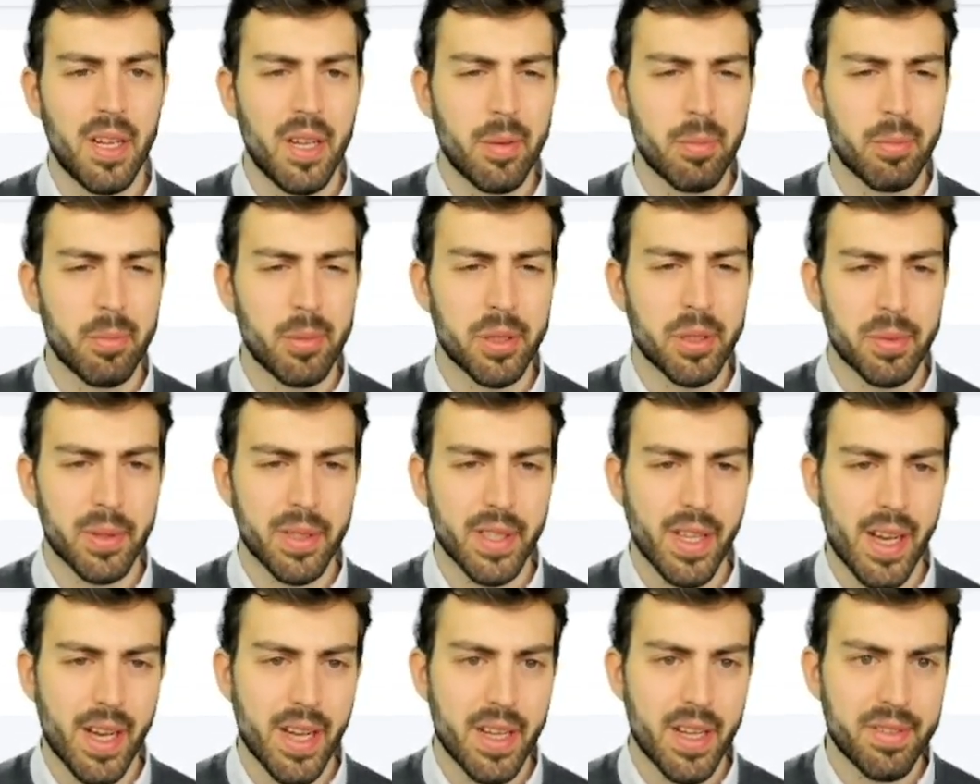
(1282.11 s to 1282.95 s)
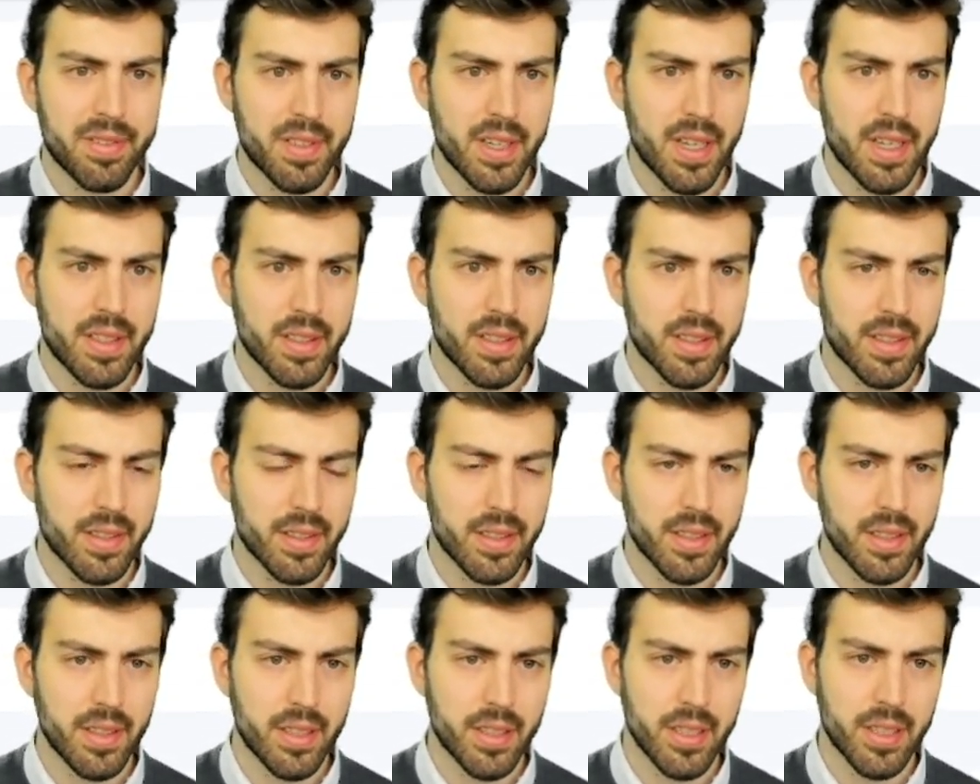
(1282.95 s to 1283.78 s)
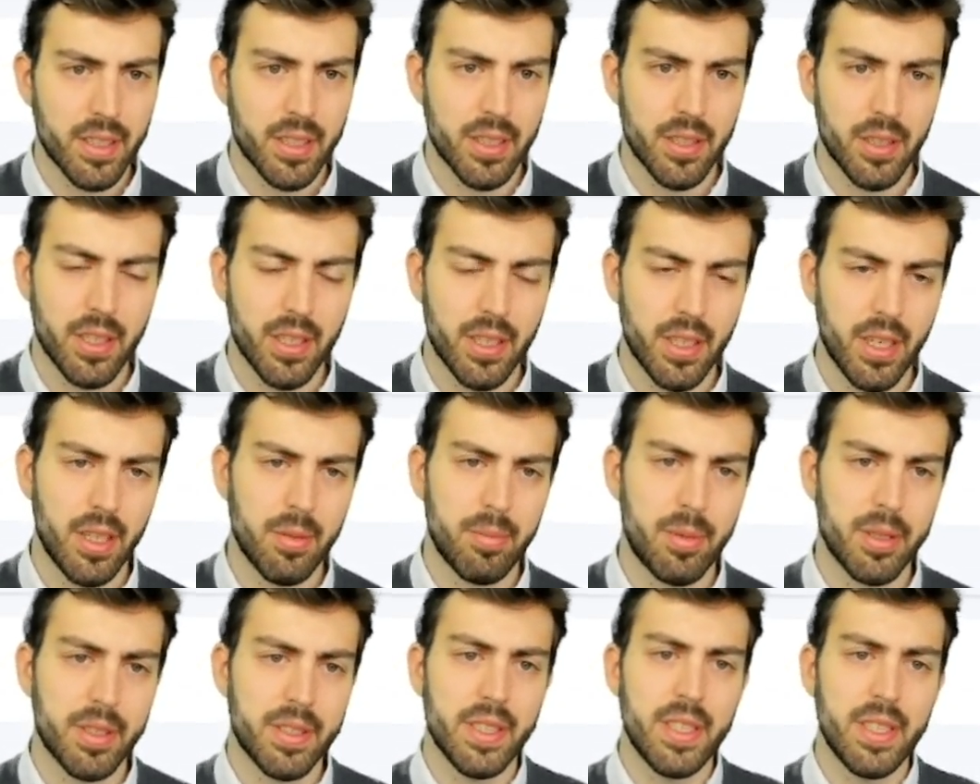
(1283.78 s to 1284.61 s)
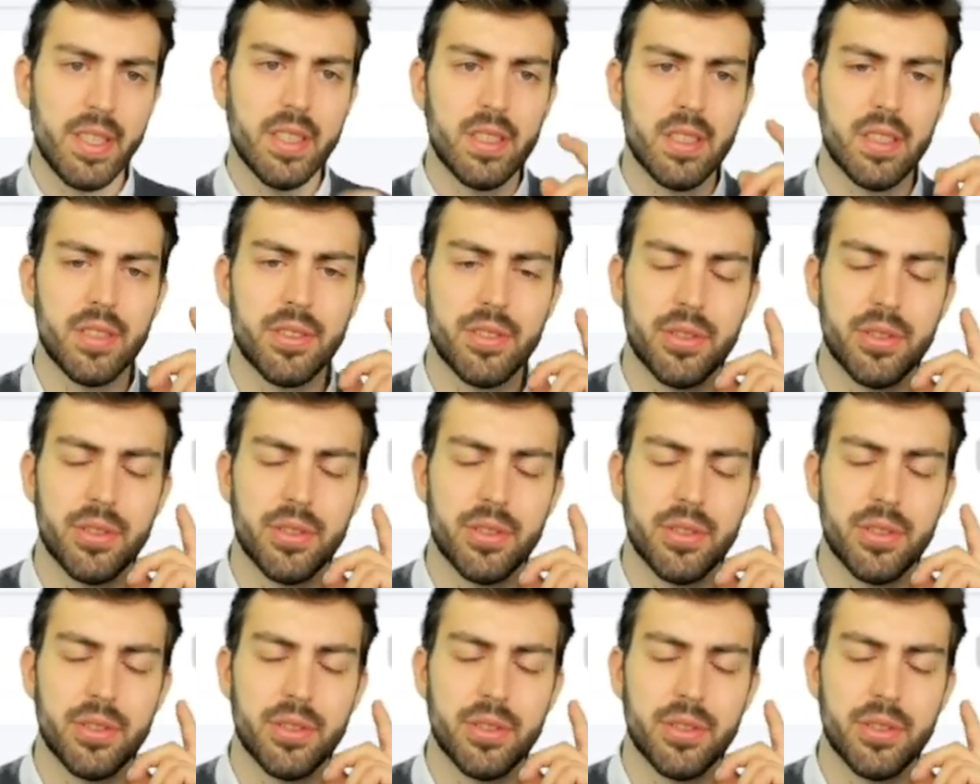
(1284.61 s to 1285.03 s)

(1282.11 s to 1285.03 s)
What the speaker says: But what I find a little bit easier to